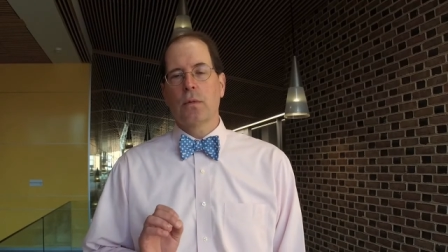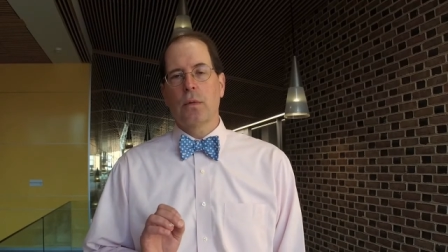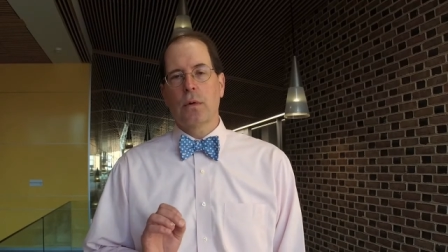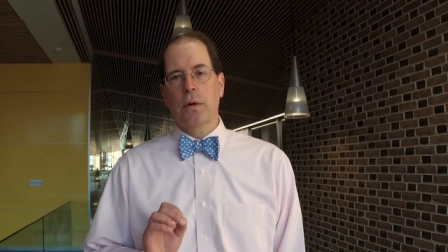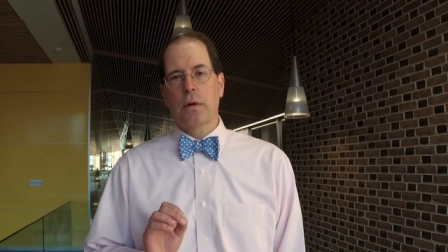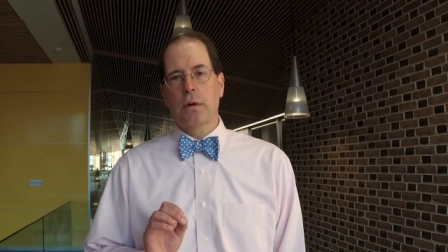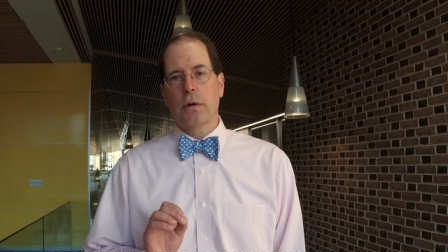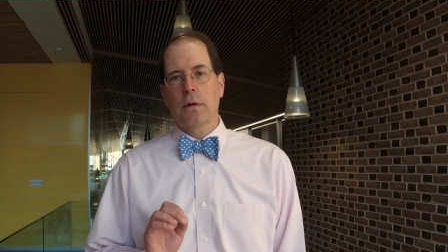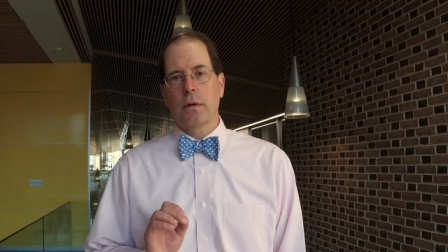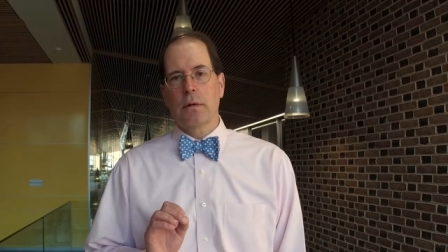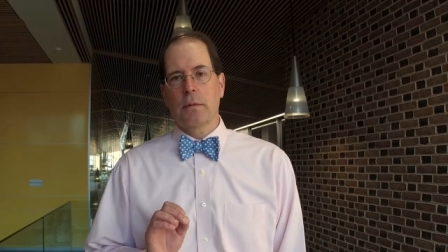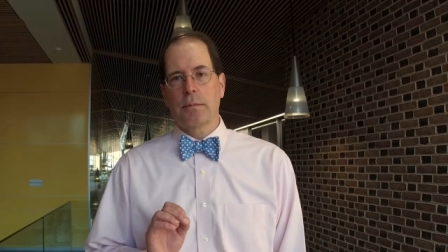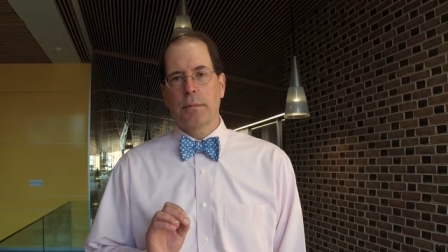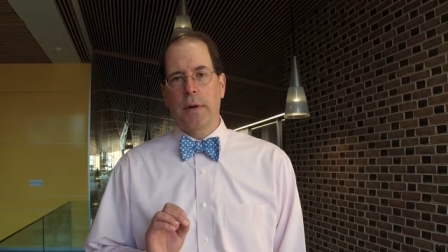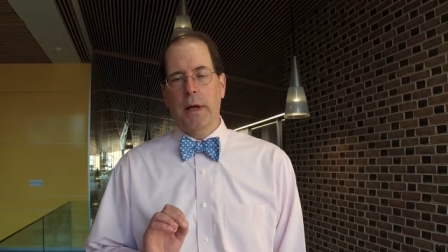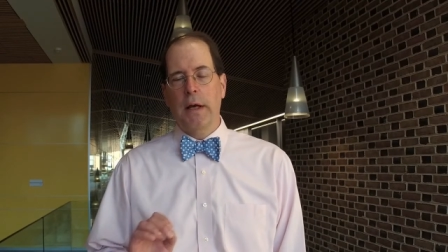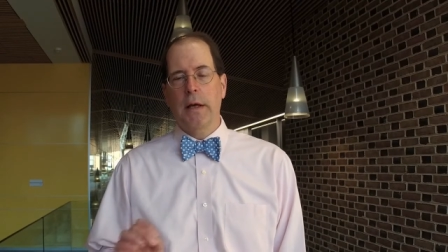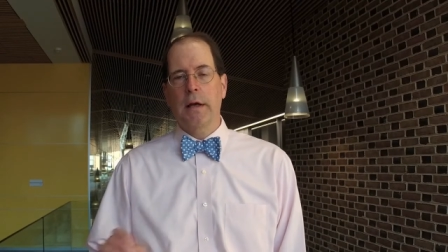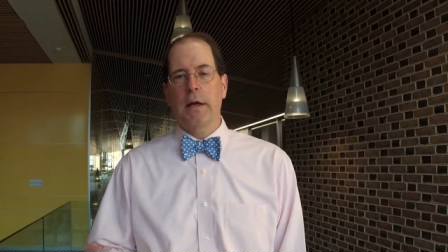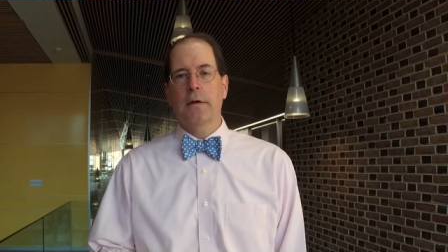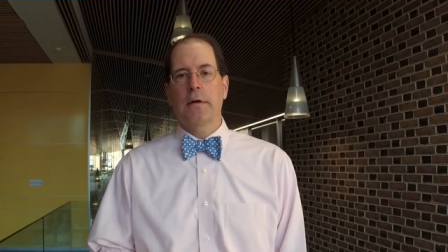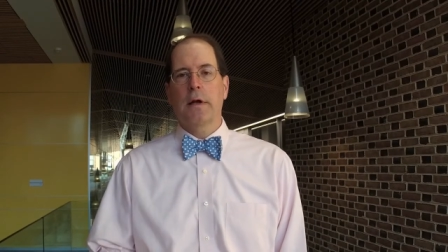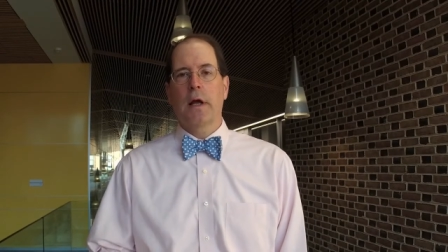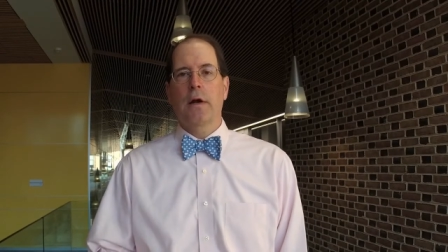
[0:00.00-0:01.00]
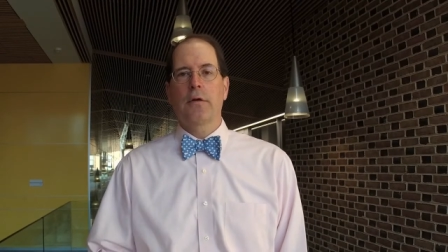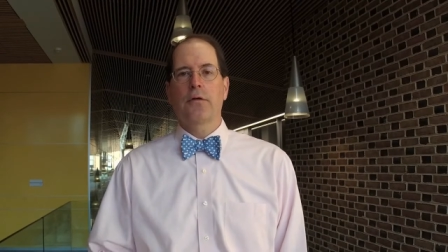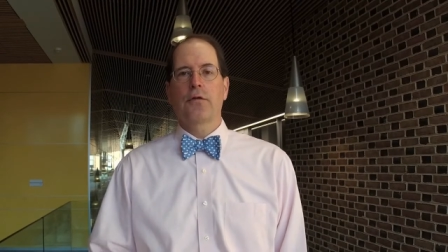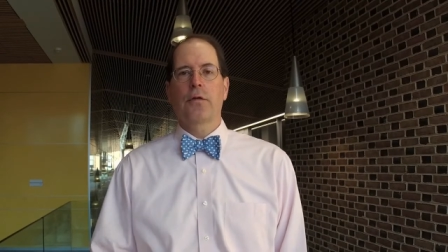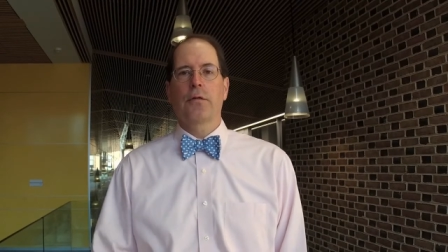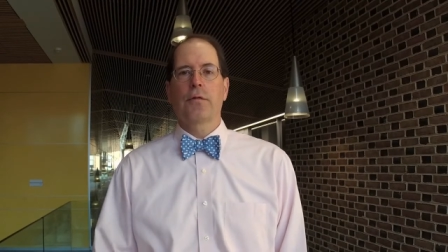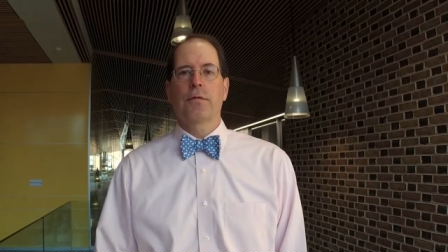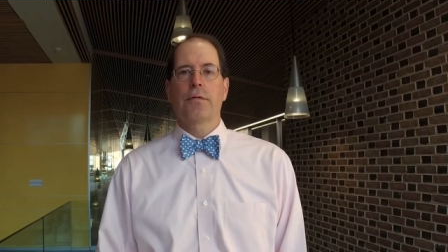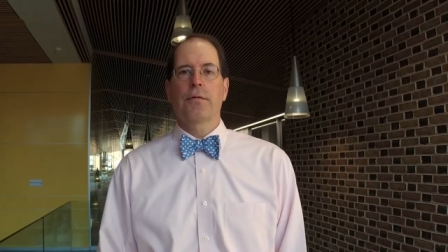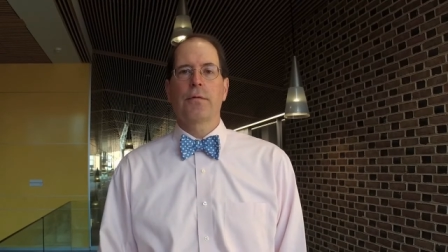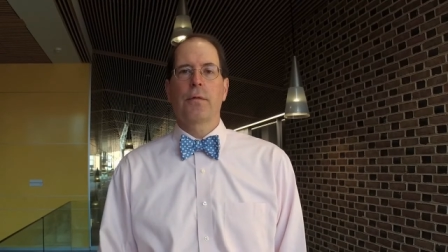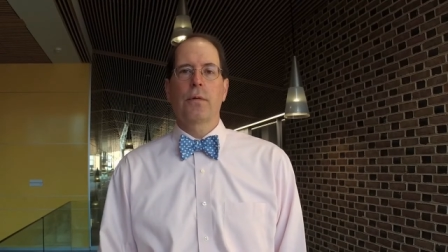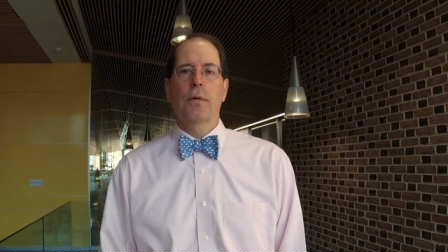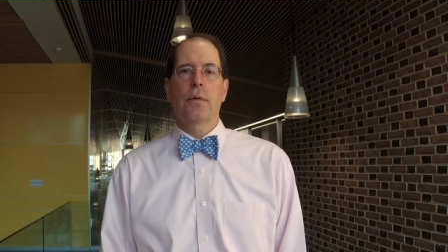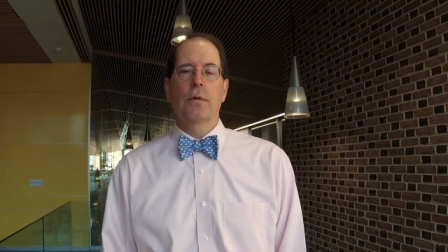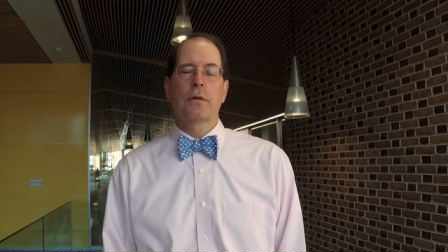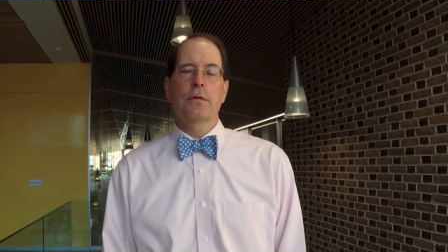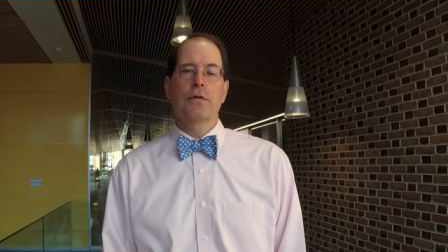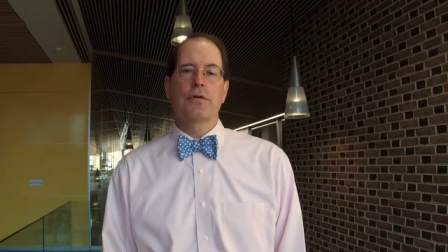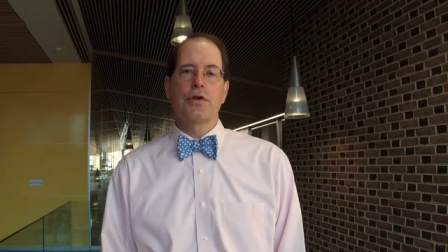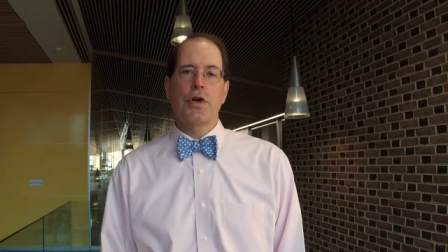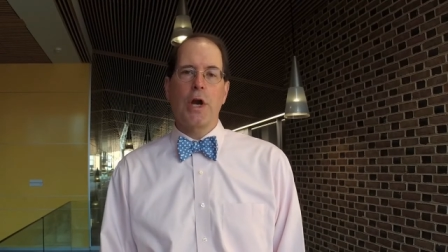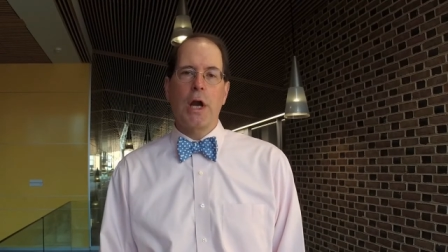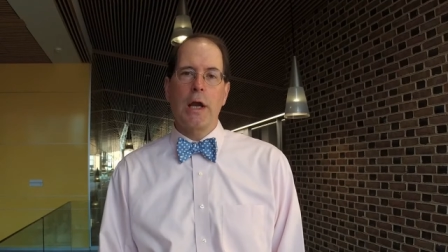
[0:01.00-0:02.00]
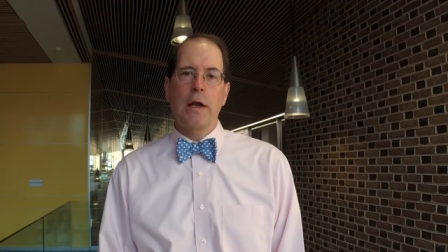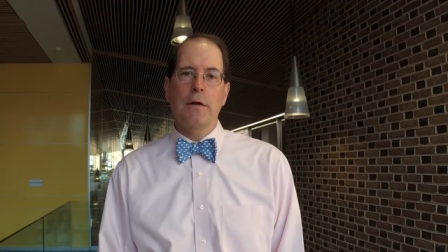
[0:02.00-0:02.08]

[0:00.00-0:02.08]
We're paying attention for